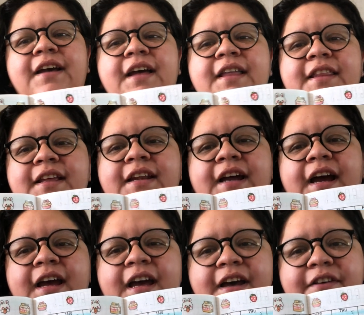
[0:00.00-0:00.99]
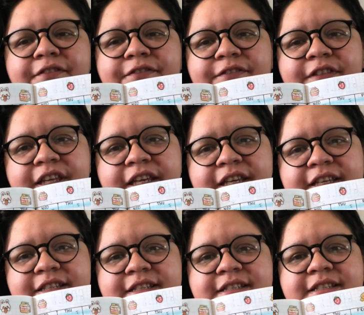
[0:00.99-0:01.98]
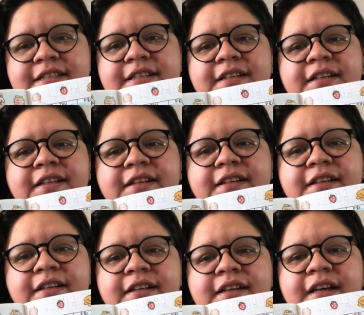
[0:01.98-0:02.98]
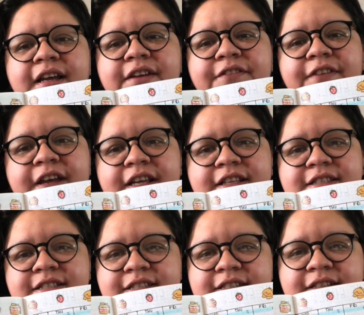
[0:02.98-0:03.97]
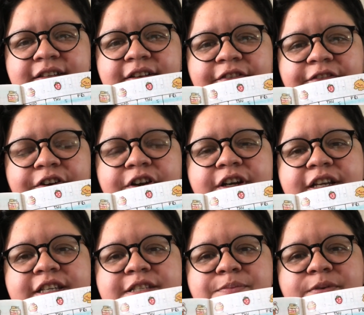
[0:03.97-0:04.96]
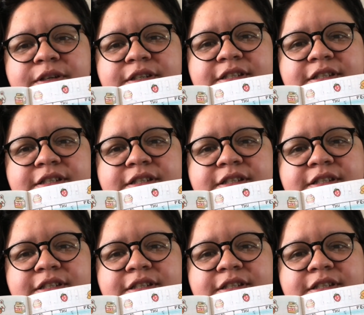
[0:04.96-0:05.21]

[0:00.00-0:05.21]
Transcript: And then I have these events for esports